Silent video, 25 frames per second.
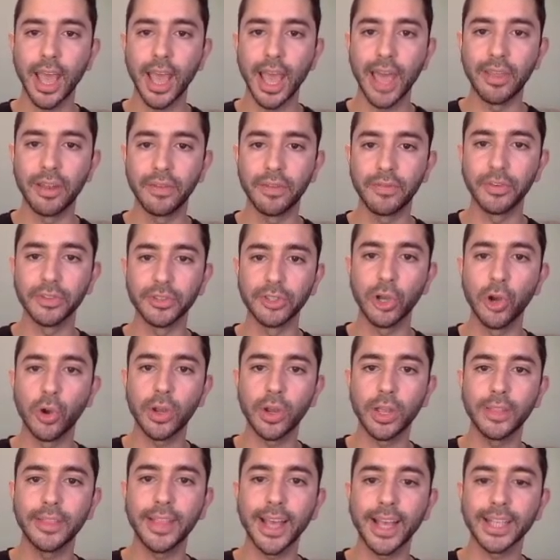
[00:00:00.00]
and then for
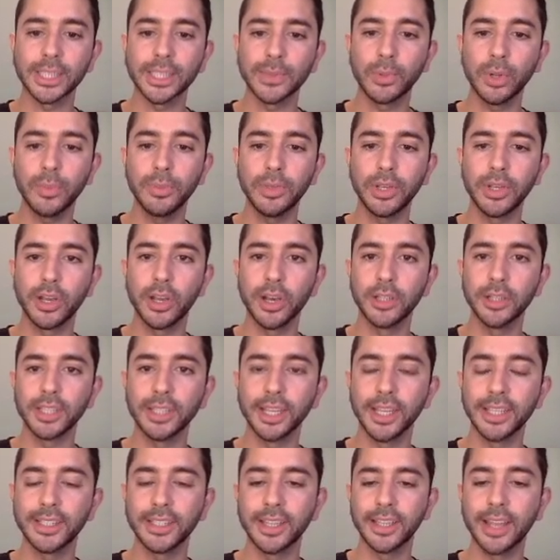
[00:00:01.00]
token decimal, because
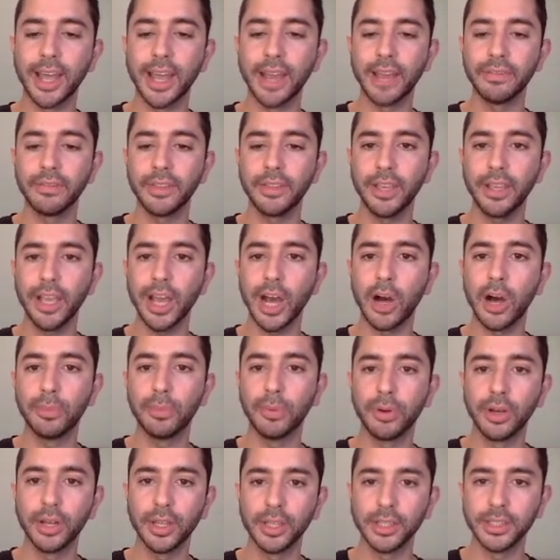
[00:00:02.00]
it's an NFT, I'll
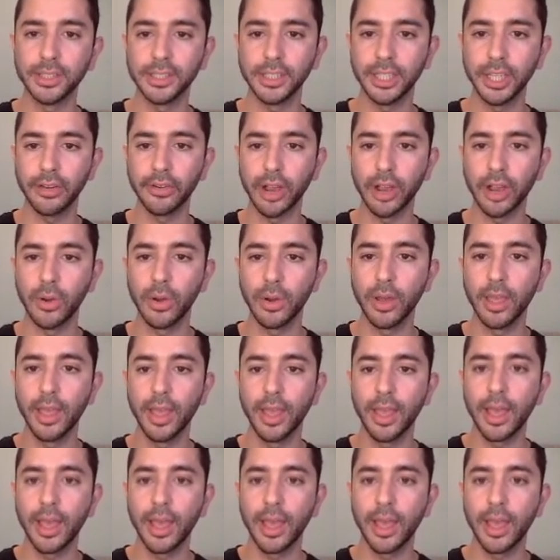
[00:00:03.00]
put 0.